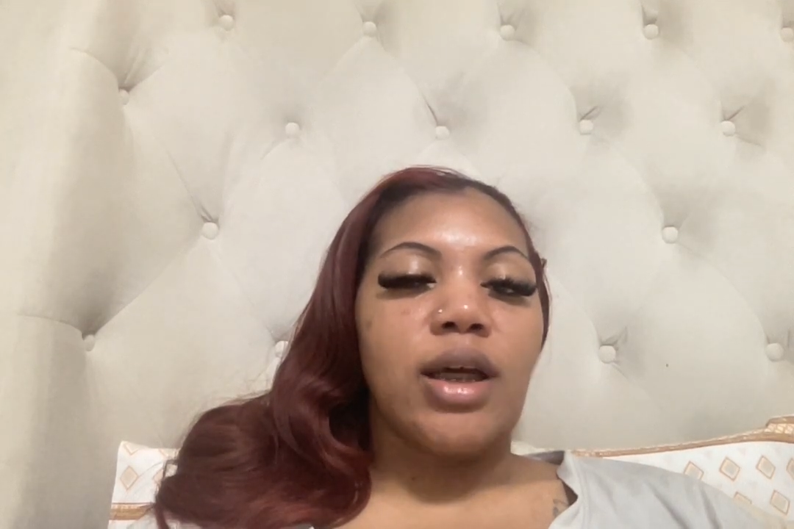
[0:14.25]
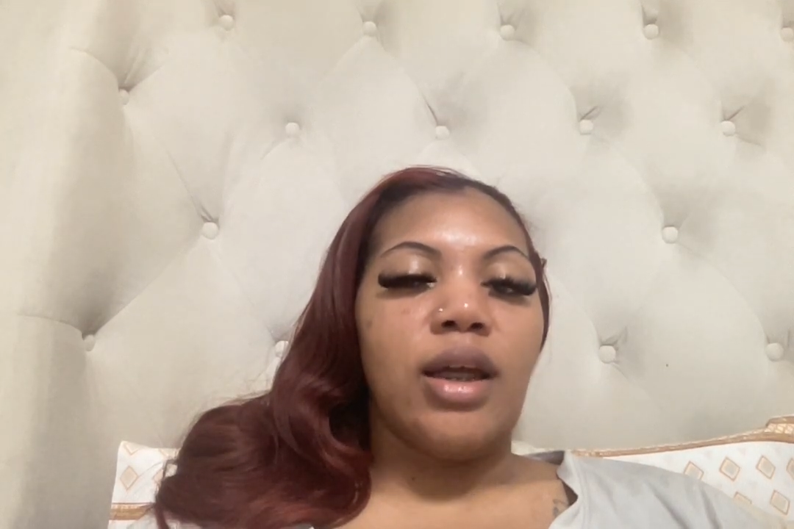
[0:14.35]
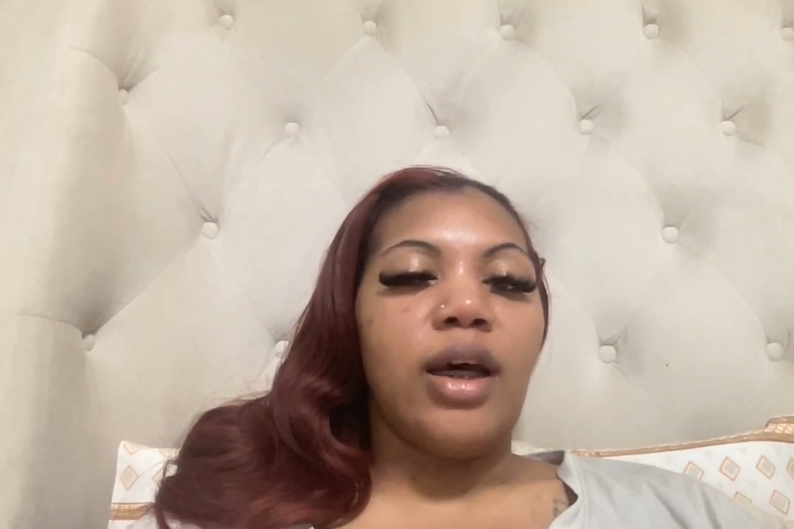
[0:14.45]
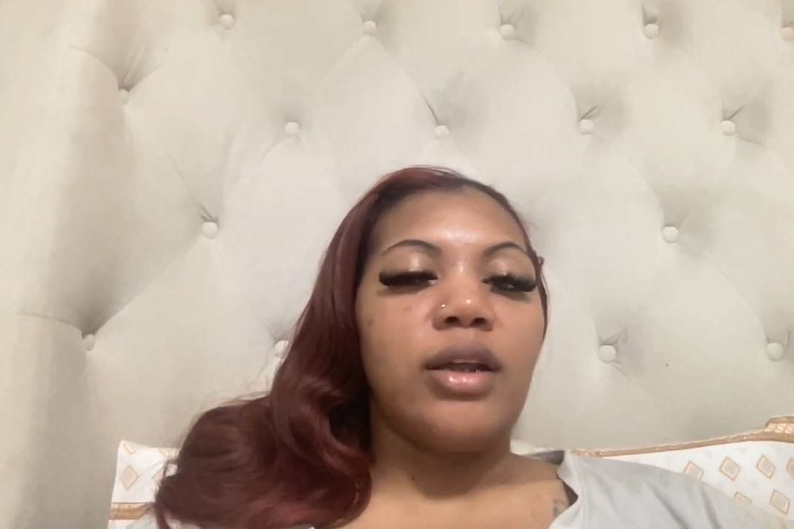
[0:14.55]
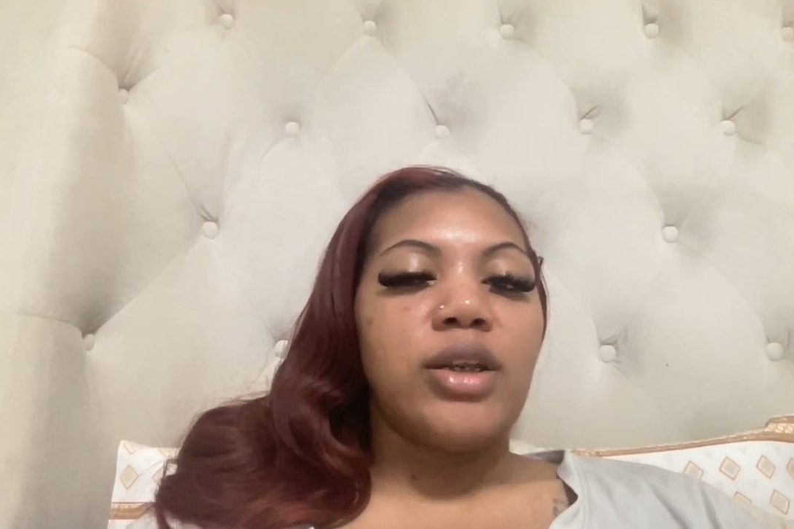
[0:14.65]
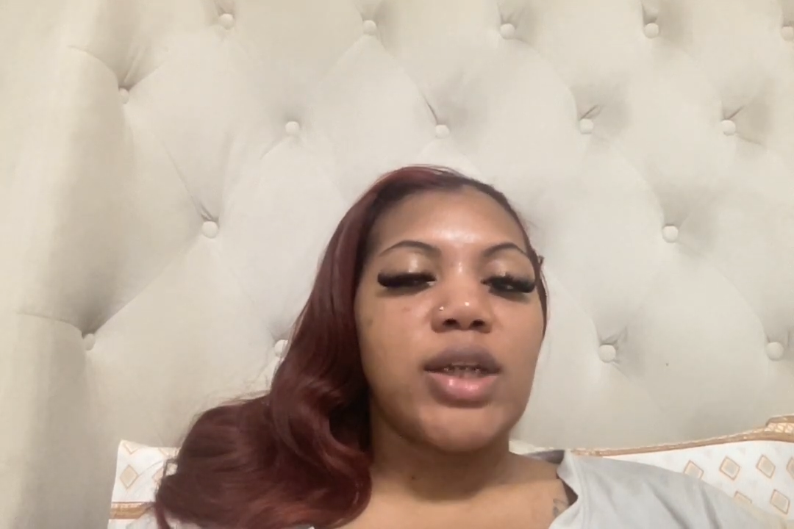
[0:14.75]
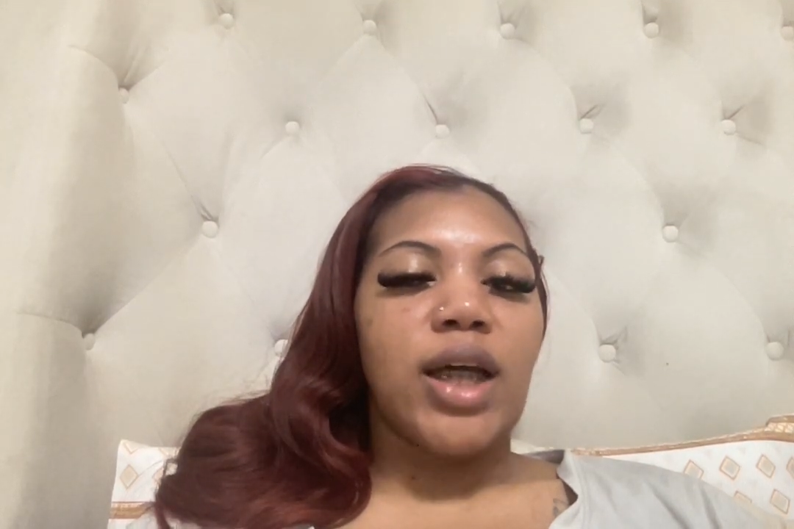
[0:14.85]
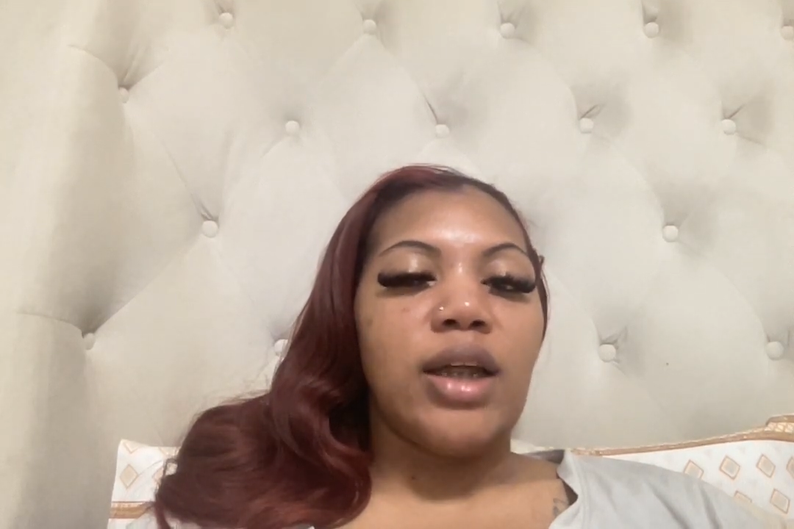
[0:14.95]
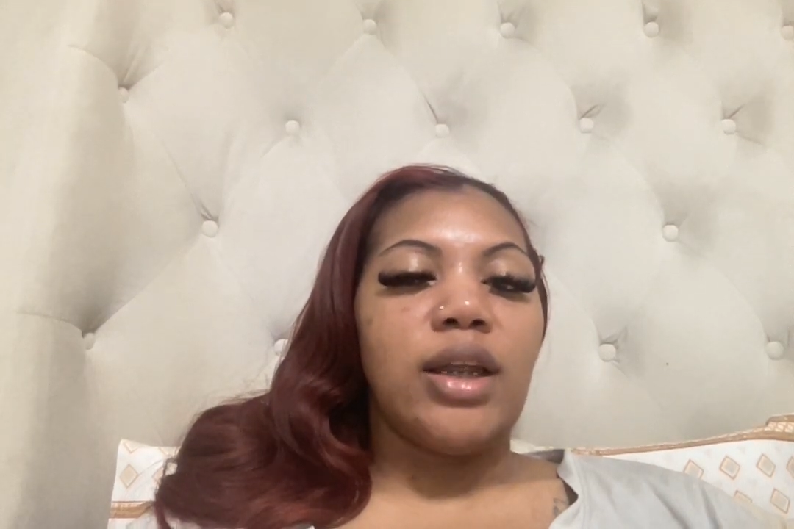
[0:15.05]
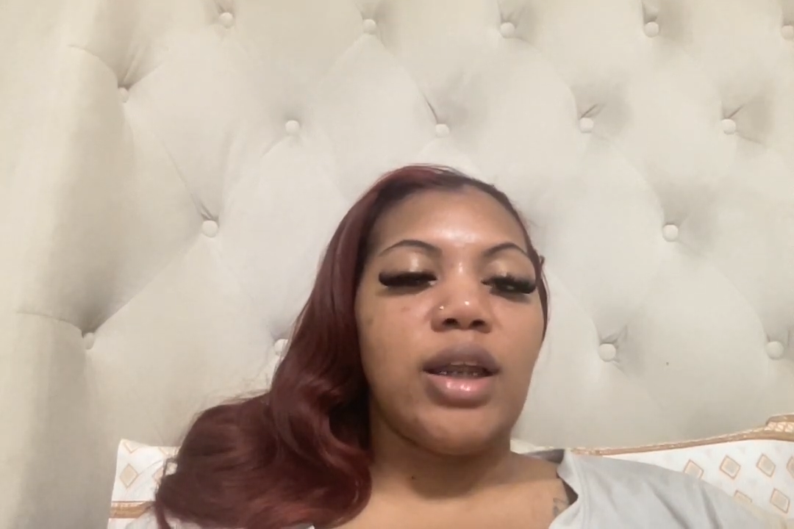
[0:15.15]
and
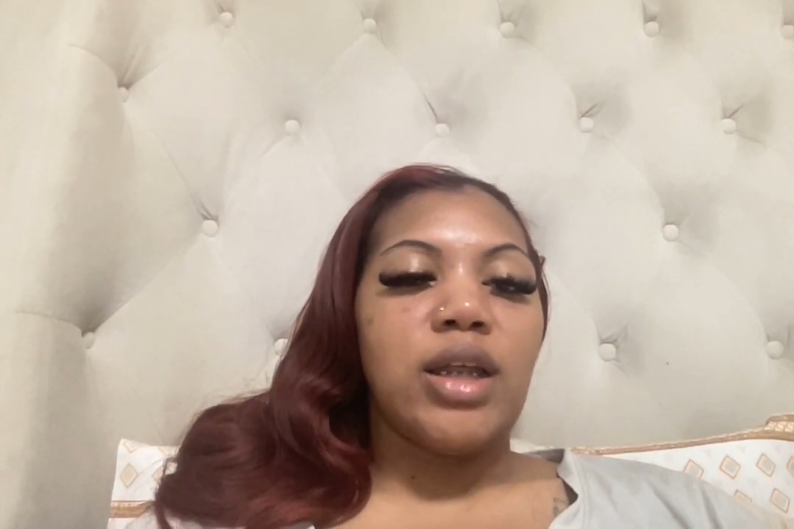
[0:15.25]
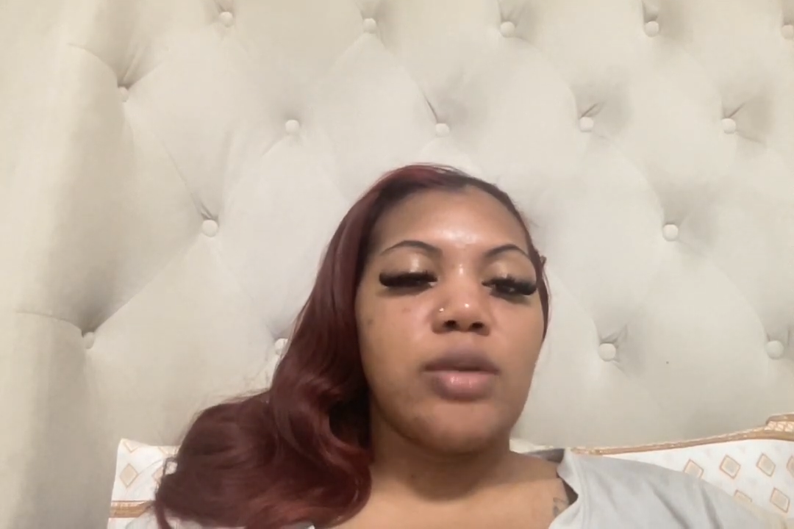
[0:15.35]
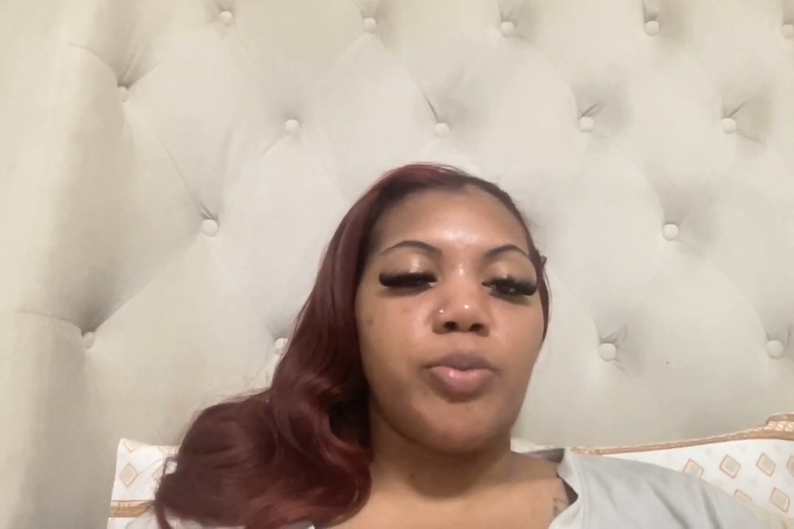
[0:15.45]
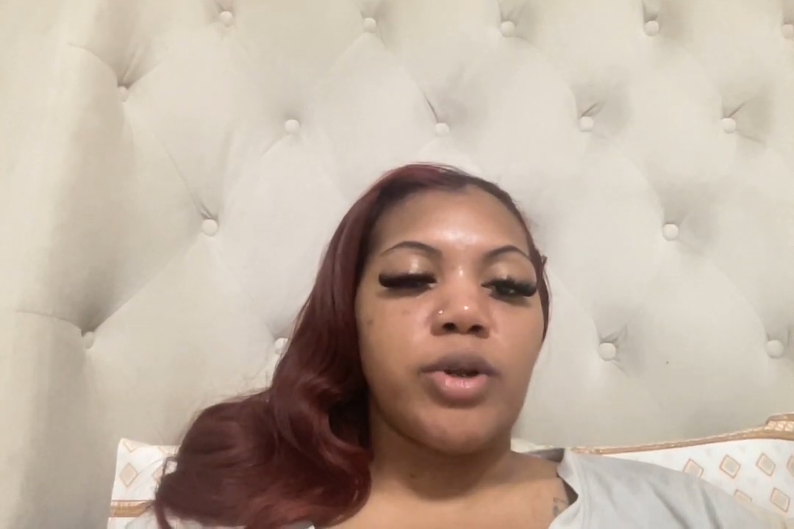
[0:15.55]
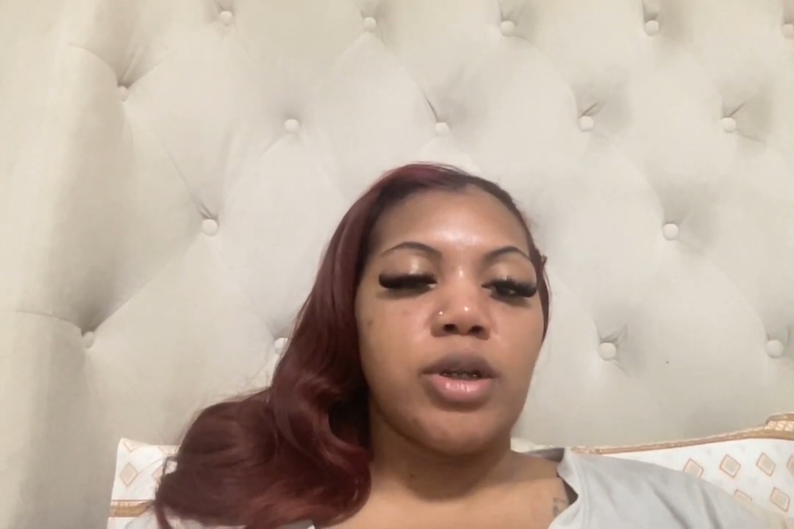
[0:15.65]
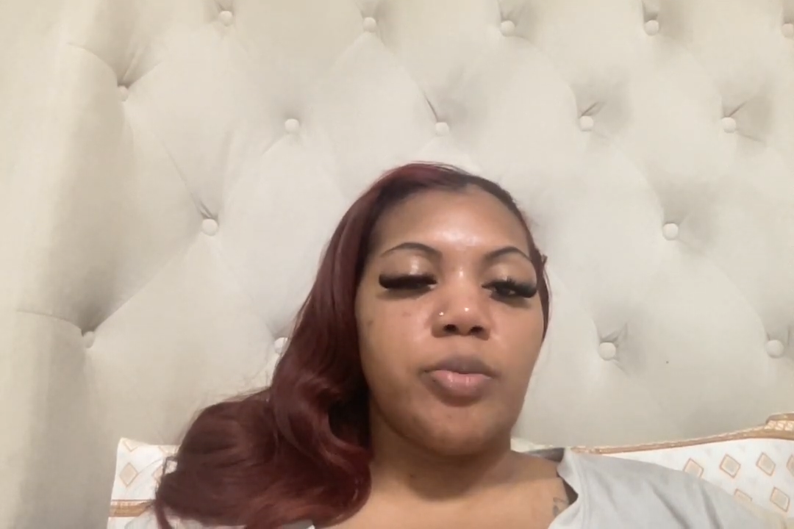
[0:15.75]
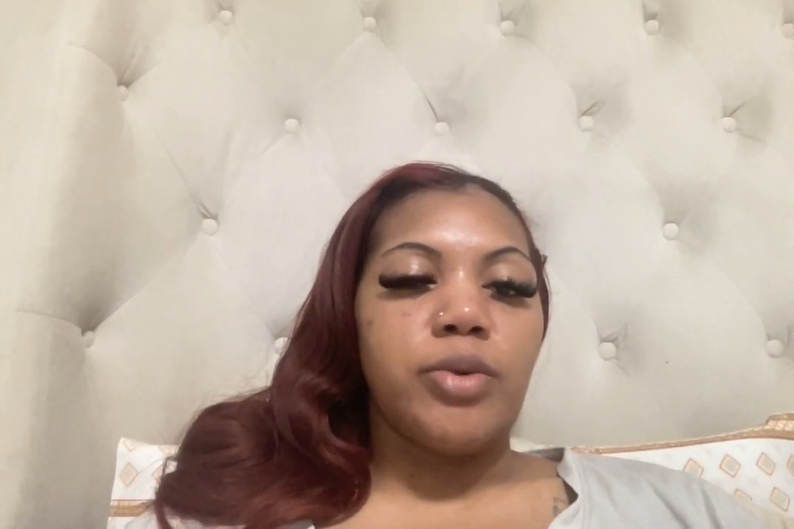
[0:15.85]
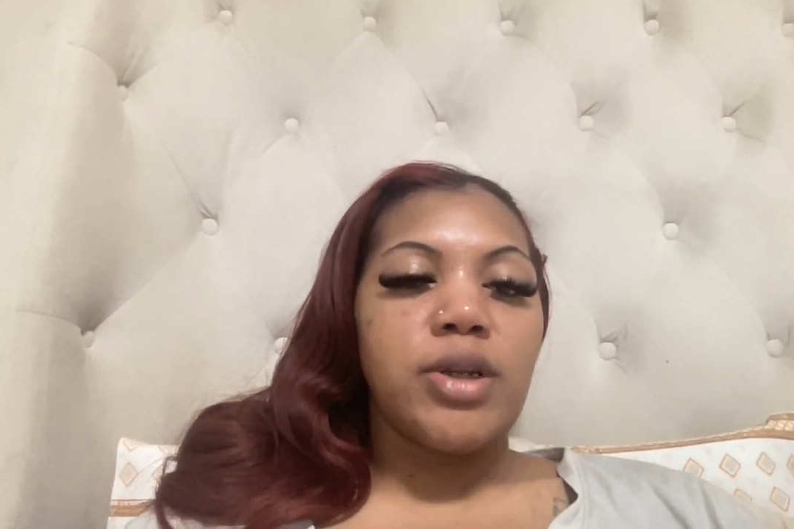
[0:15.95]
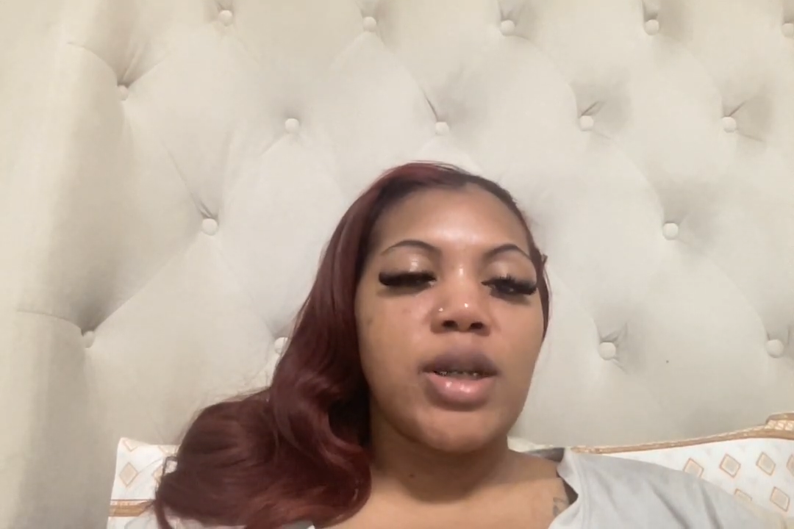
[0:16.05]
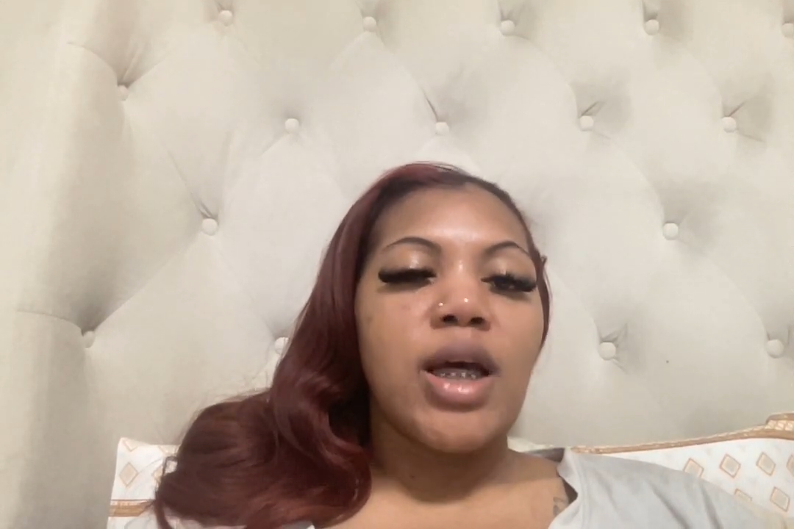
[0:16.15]
understanding these
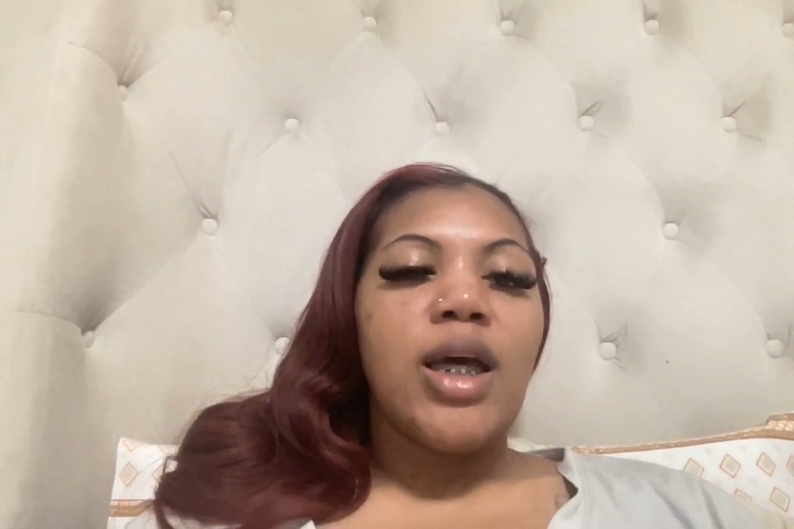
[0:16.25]
principles